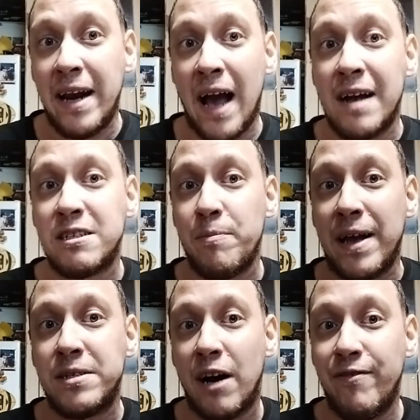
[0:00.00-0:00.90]
guys to make
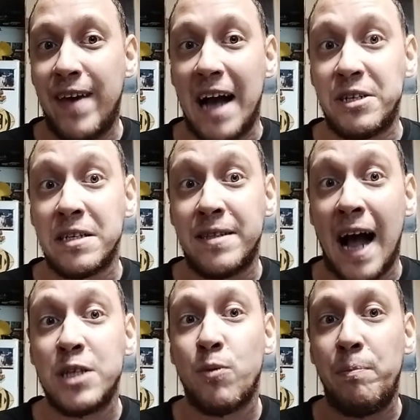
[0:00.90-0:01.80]
tough catches.
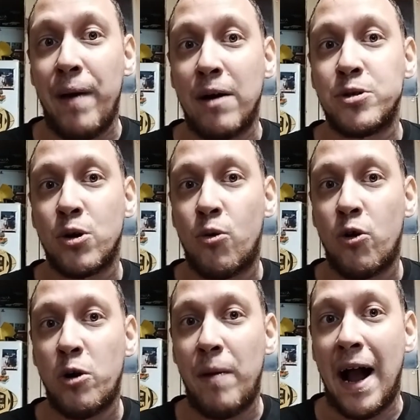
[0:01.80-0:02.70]
That's what bails your
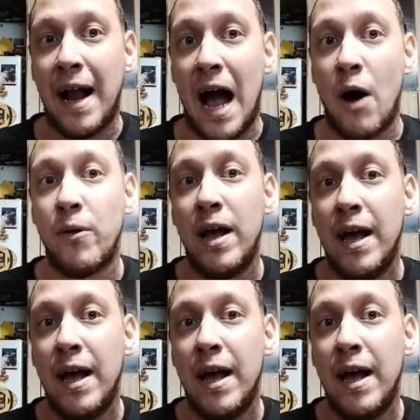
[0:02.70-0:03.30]
quarterback out,